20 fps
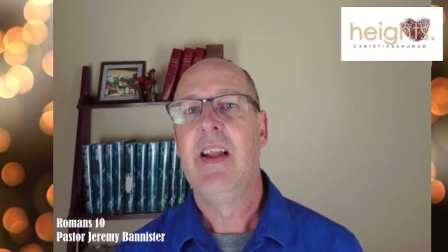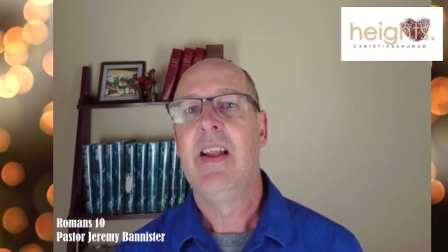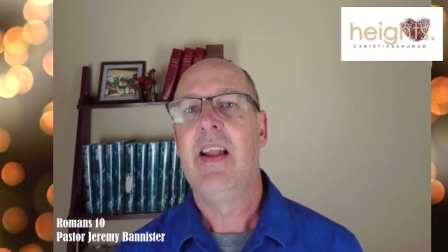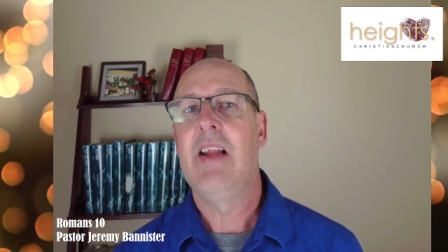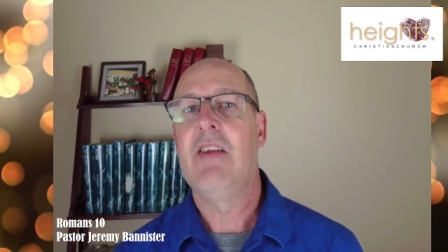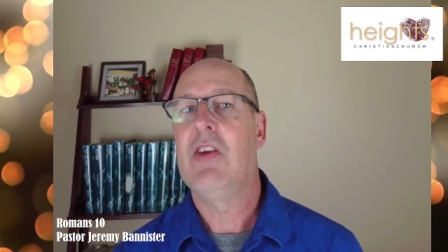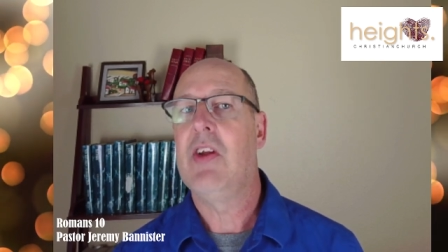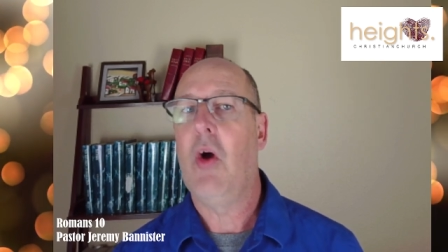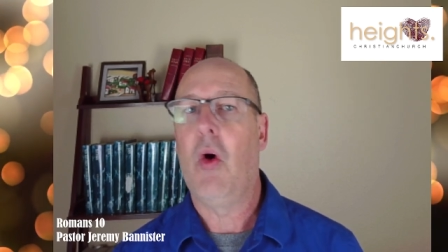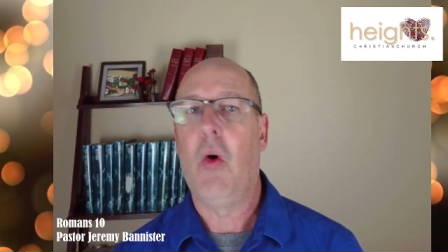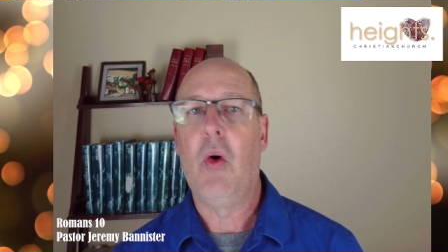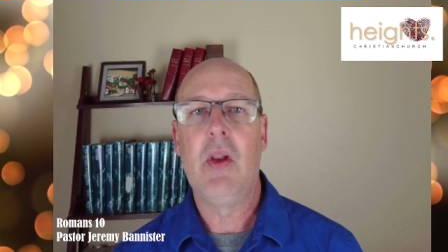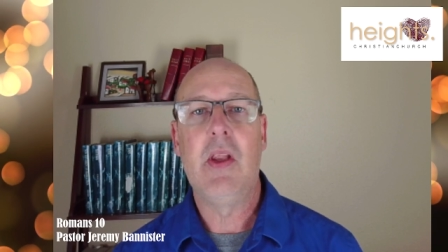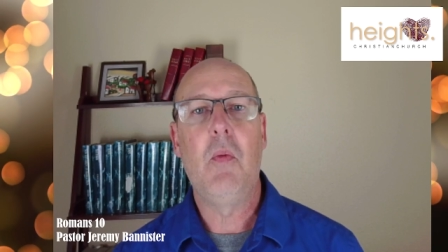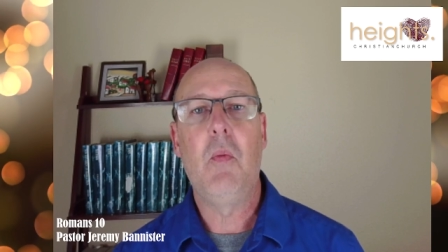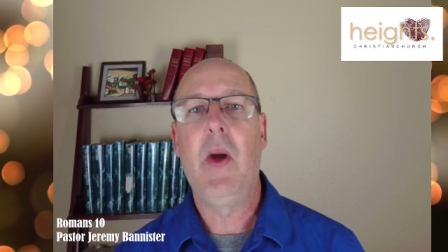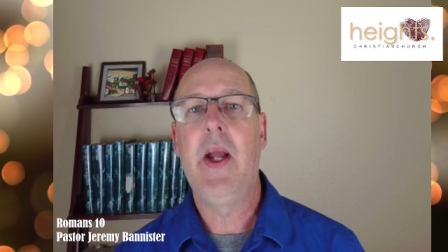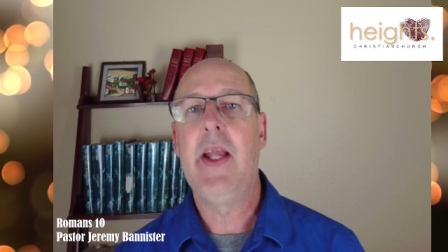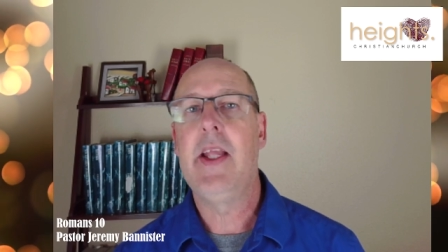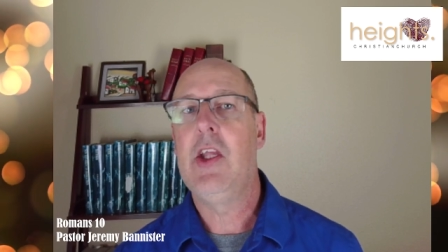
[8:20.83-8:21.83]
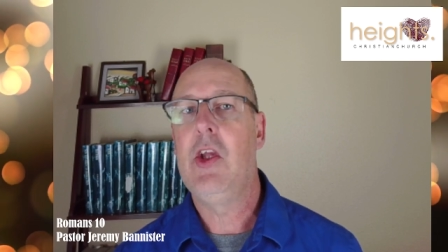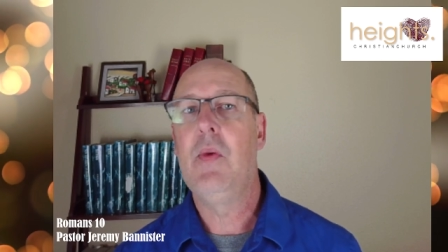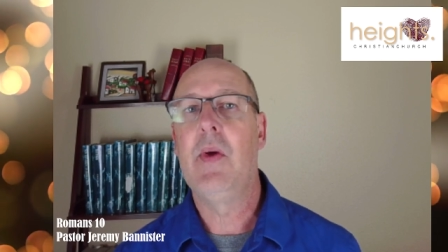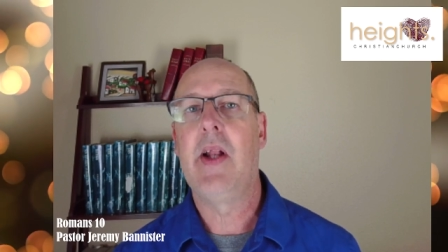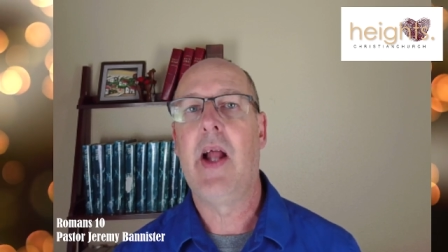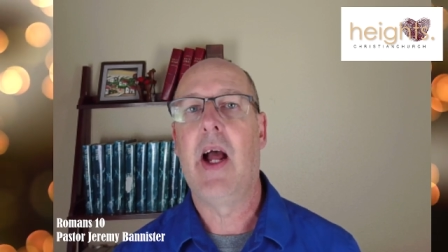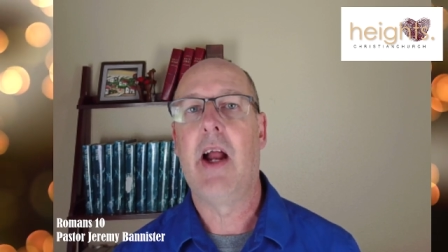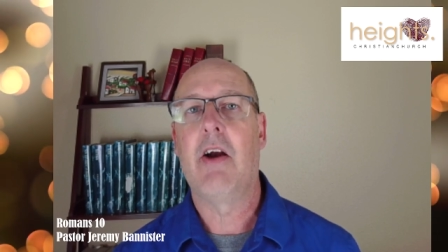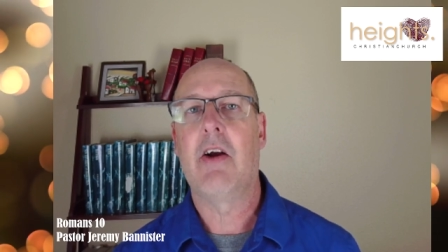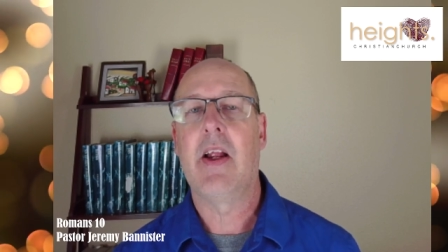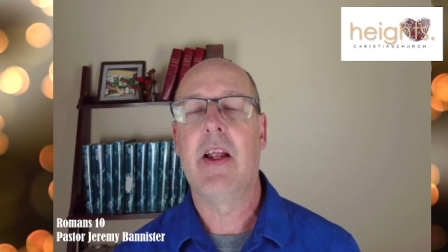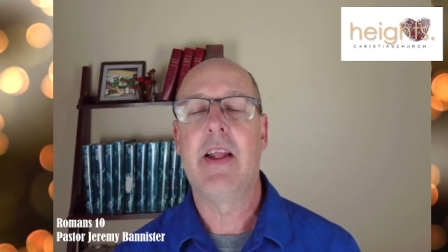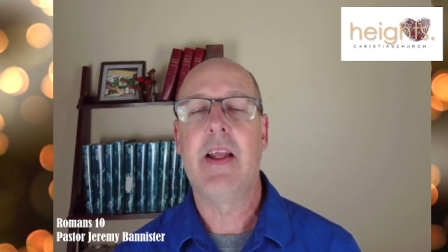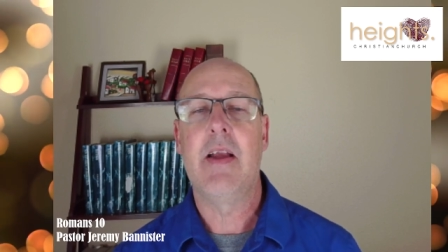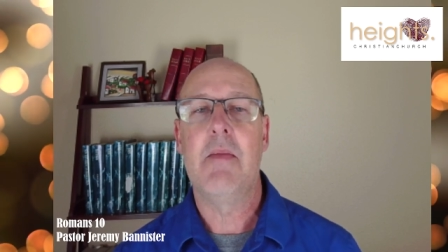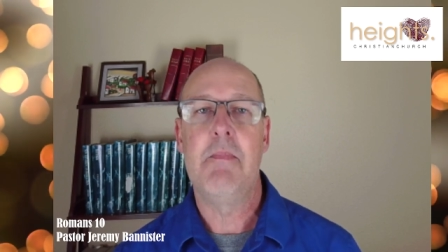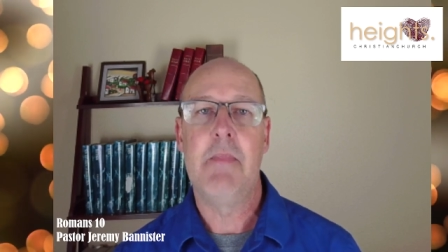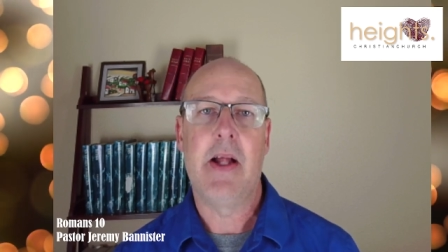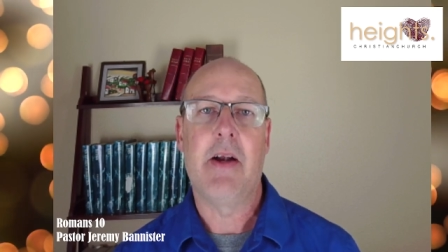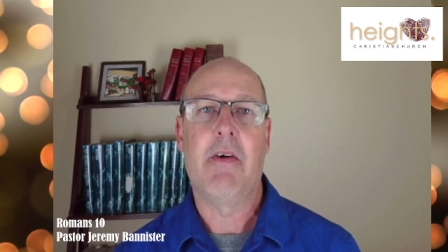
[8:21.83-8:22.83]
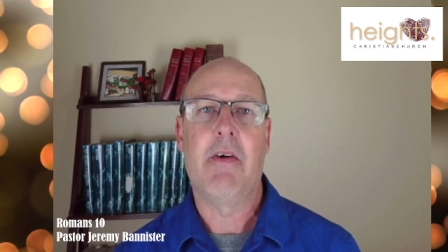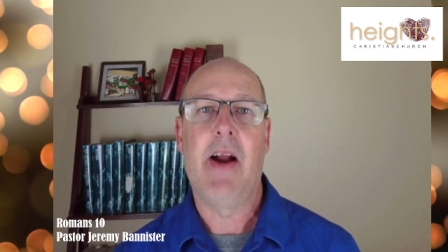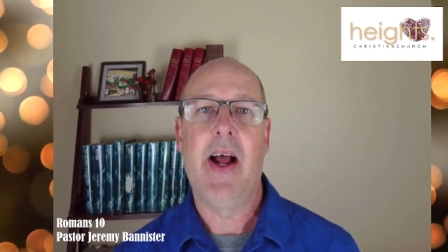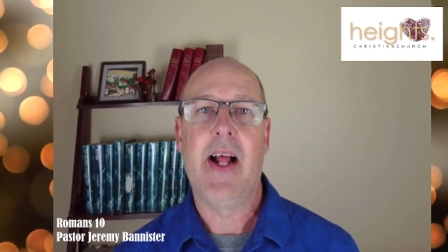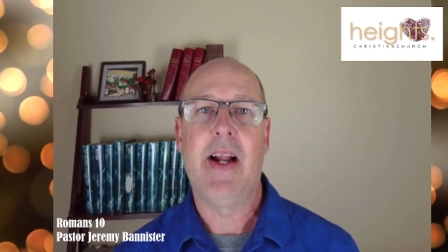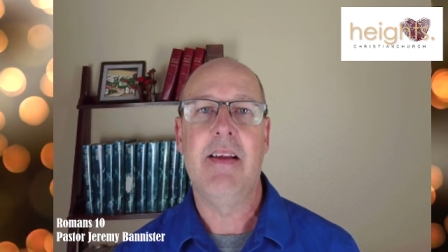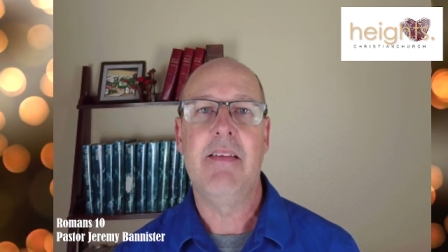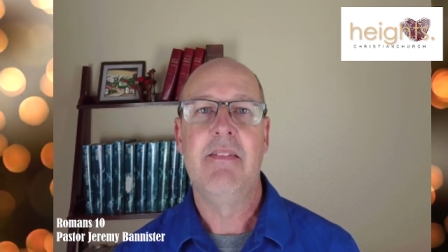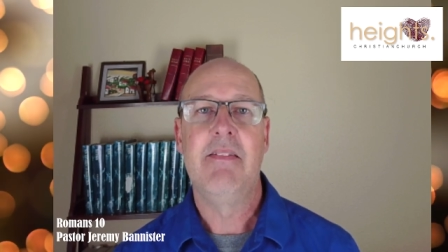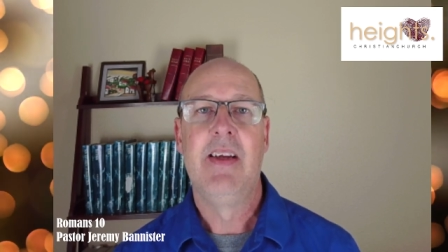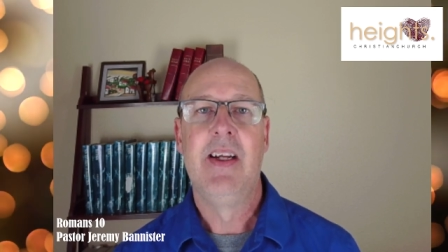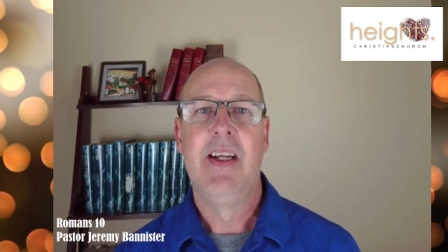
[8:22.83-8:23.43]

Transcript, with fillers: That's the only way you and I are going to get better at it.